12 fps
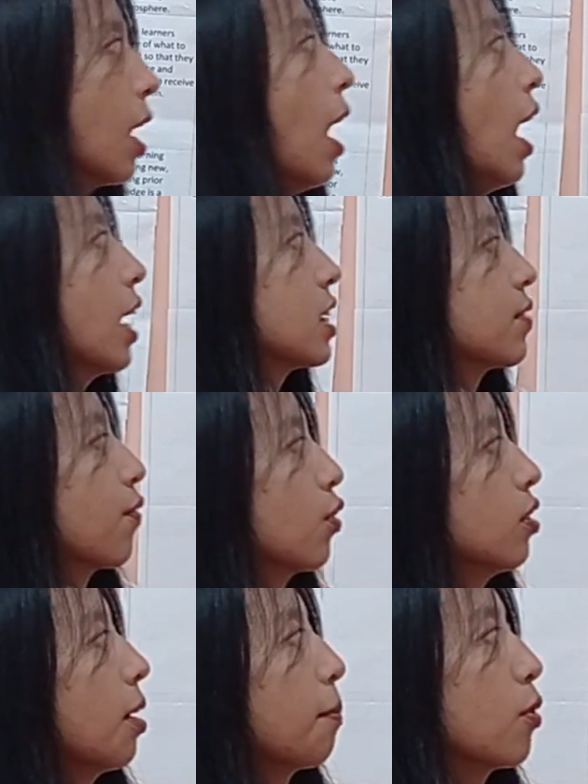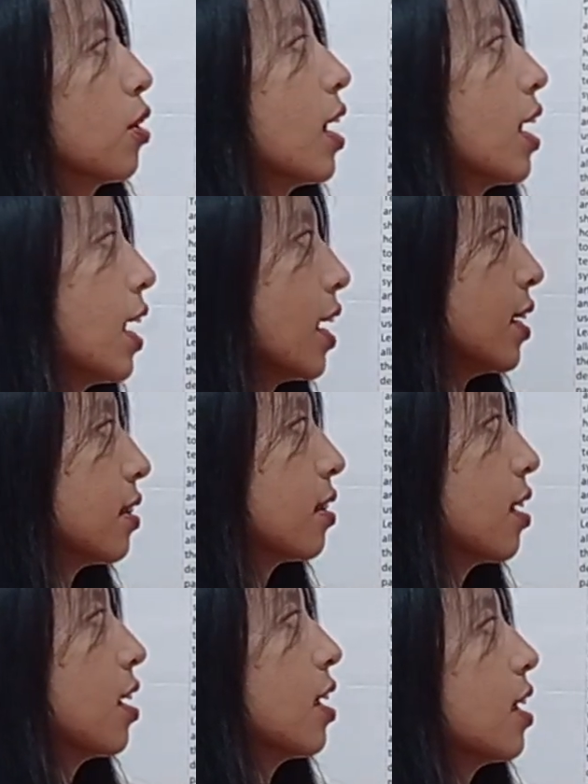As for number 8,
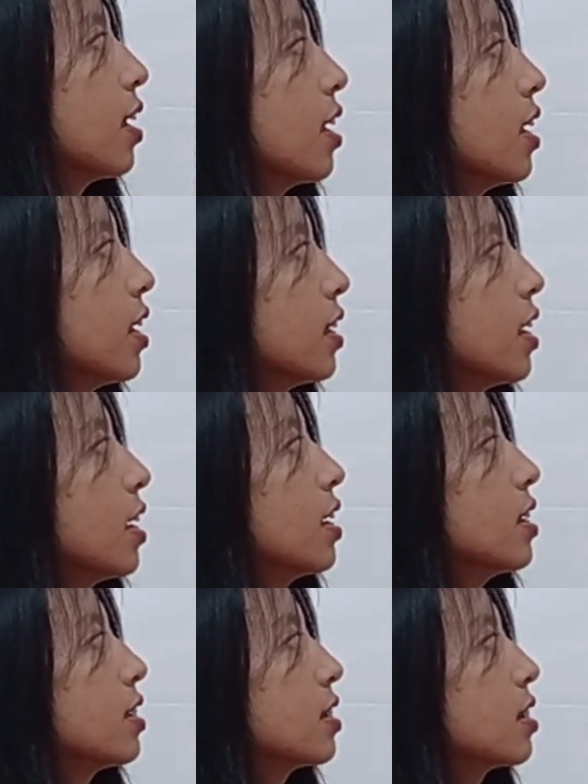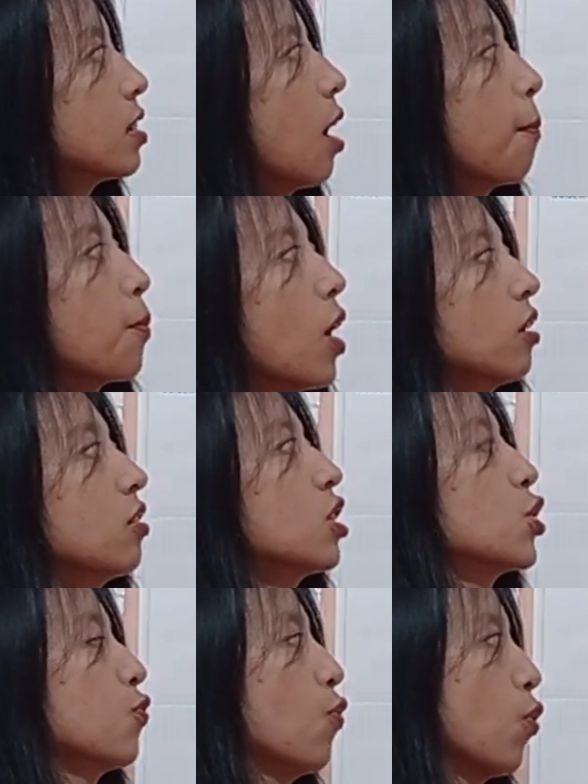it is a practice
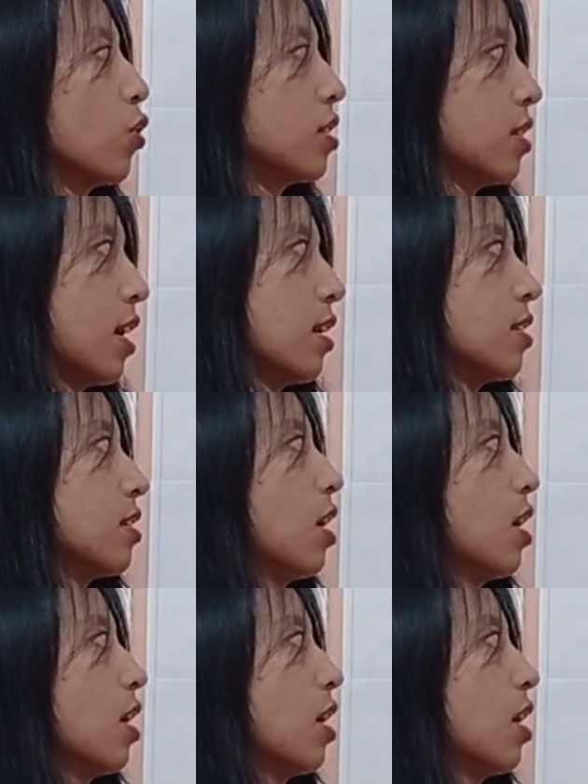courses